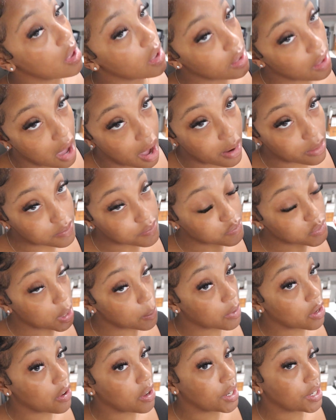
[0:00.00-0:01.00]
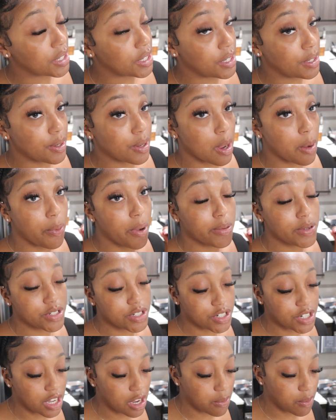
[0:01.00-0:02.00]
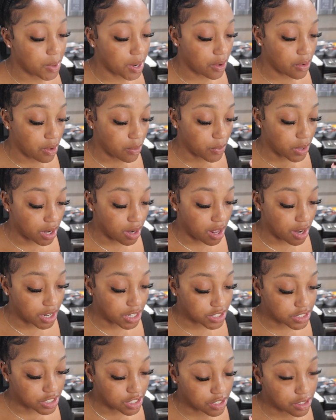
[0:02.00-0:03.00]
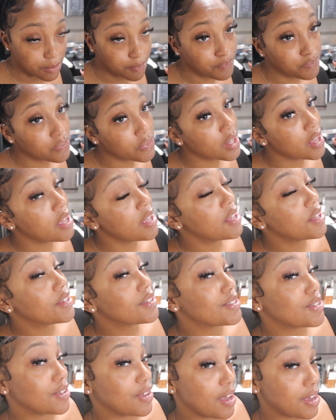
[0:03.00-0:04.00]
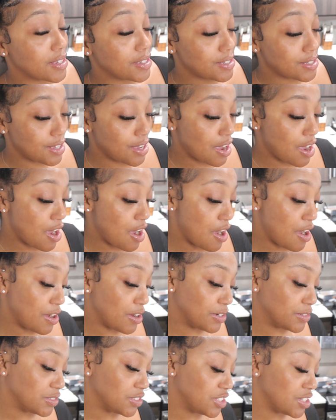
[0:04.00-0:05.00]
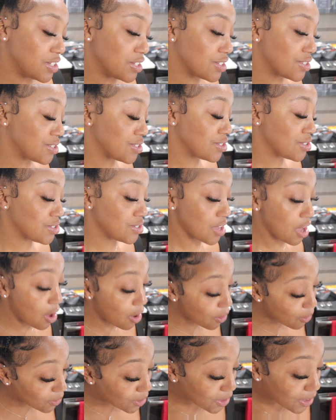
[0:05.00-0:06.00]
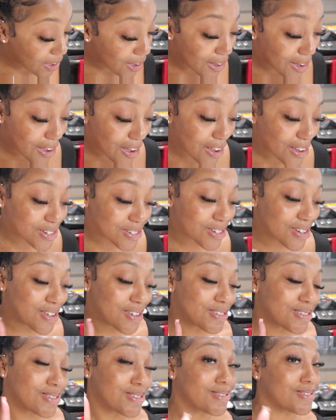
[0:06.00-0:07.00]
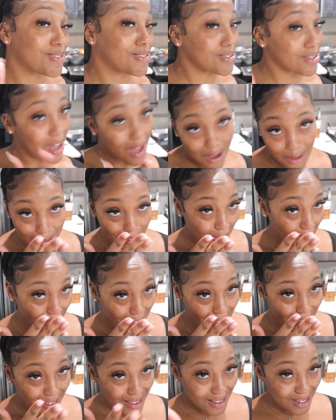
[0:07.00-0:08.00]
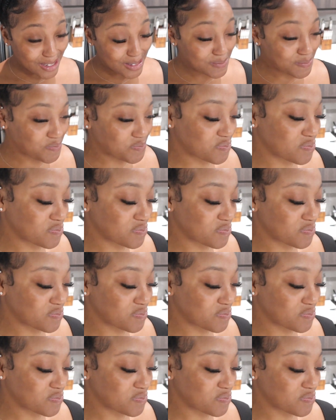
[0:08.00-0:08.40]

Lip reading: Yeah, I'm gonna go ahead and eat, and I'll probably turn the camera back on when Alanna gets here so y'all can see her. She looks so good. She looks so good.